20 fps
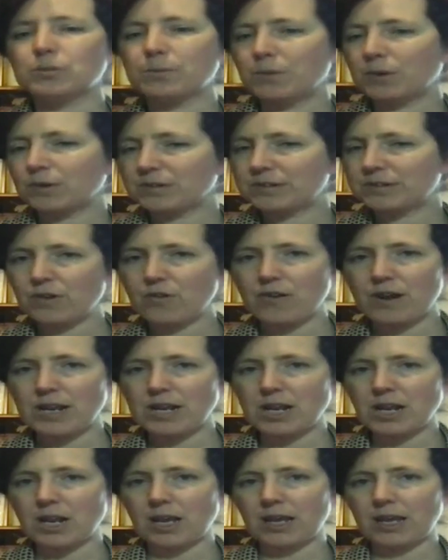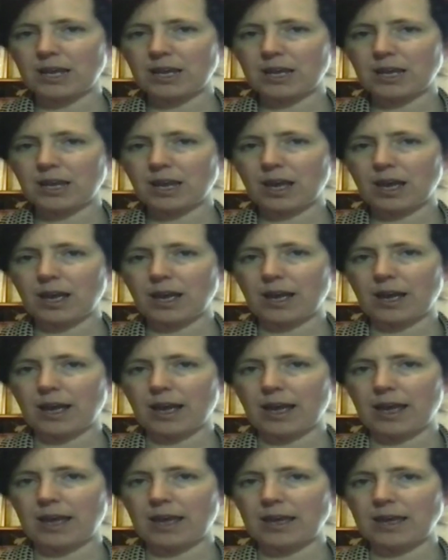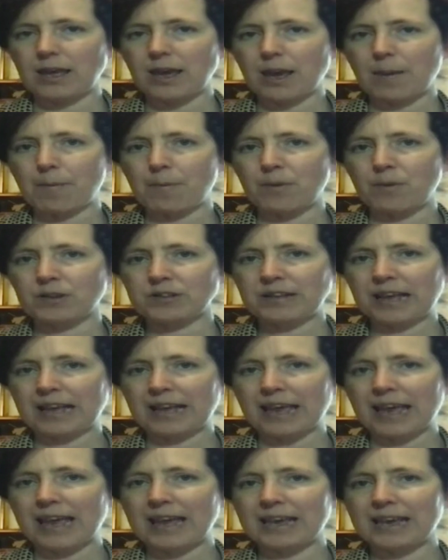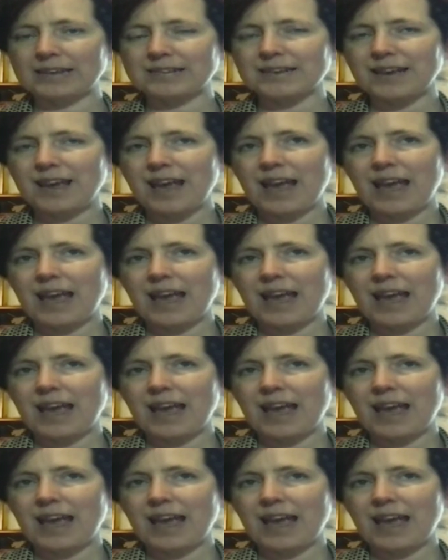a mossy green like a moss agate.